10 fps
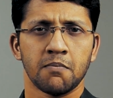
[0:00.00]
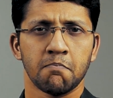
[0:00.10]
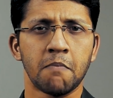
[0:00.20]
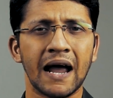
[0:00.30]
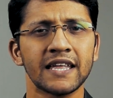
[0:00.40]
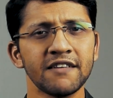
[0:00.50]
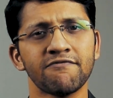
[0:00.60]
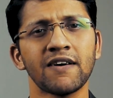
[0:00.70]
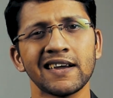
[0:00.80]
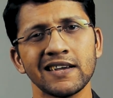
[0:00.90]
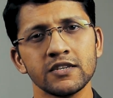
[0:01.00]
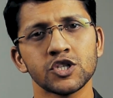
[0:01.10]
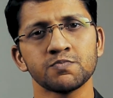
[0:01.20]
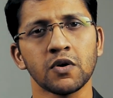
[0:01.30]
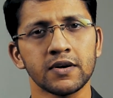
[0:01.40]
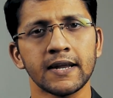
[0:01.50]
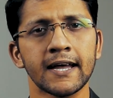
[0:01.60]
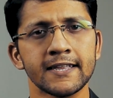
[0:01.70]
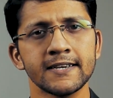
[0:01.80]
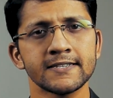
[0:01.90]
magnifying,
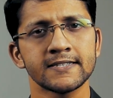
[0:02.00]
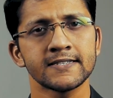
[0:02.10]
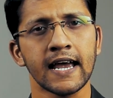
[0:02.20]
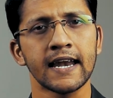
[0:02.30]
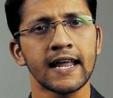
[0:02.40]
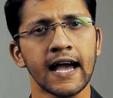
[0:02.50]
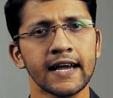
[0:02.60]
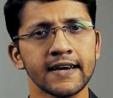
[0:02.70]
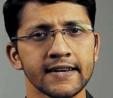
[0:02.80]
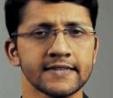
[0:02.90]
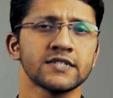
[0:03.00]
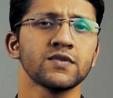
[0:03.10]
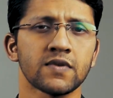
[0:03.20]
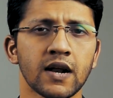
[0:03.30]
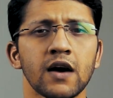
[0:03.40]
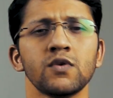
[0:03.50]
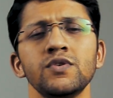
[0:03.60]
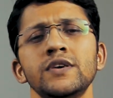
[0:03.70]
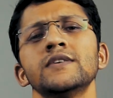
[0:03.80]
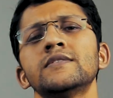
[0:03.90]
spontaneous and aggressive Rahu
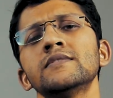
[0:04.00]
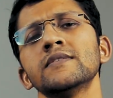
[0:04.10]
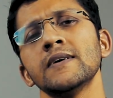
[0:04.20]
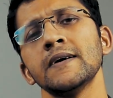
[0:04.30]
here,